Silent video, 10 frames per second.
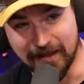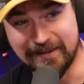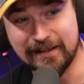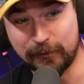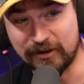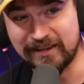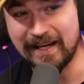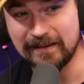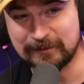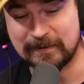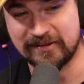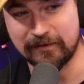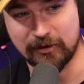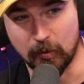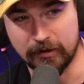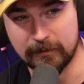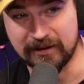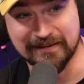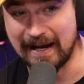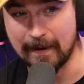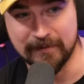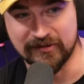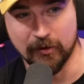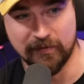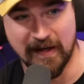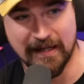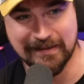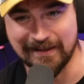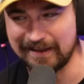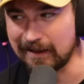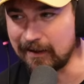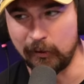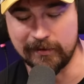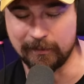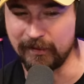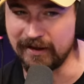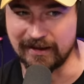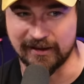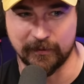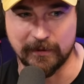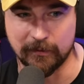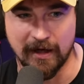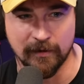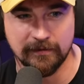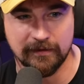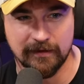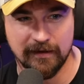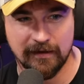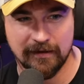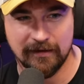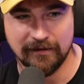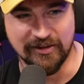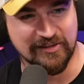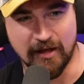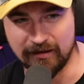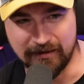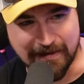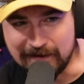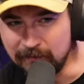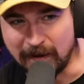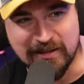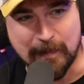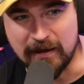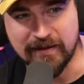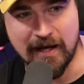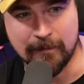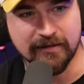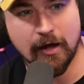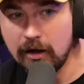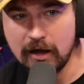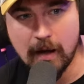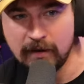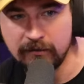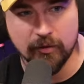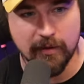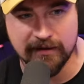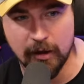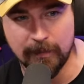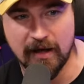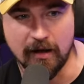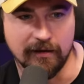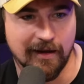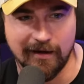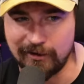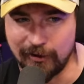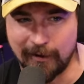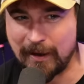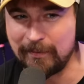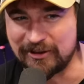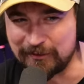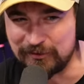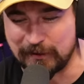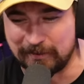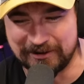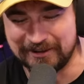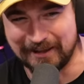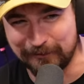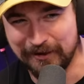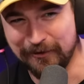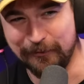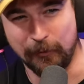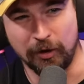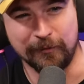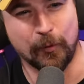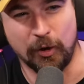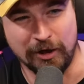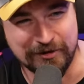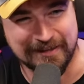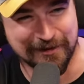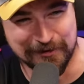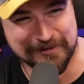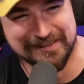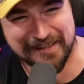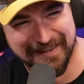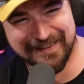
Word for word: I think for that specific order, because it happened so fast, I think I only played like three rounds just uh, like in yeah. my spare time, I was like, oh, I'll hop on real quick and help out. And I, you know, I probably contributed like four, 400 kills. Yeah, yeah.